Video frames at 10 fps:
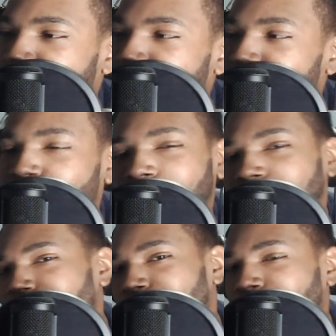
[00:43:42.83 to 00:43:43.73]
I know,
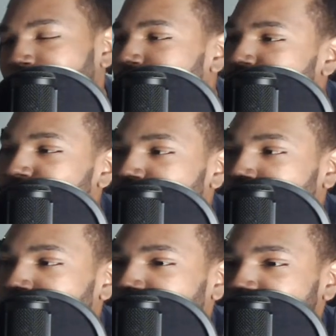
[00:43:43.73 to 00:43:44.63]
Mike, you
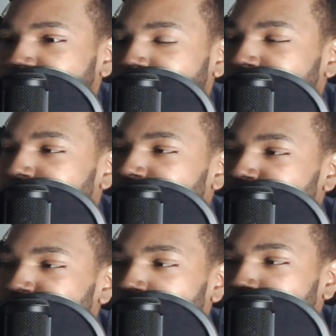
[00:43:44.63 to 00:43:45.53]
had sent me a
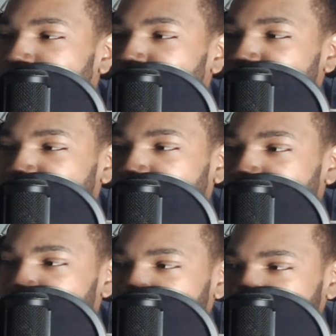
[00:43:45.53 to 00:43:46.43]
host, so I might reach out
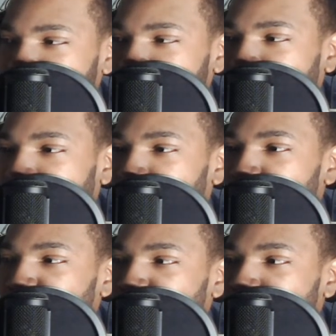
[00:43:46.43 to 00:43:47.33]
to that
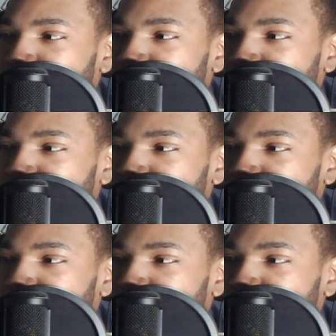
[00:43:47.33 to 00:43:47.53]
host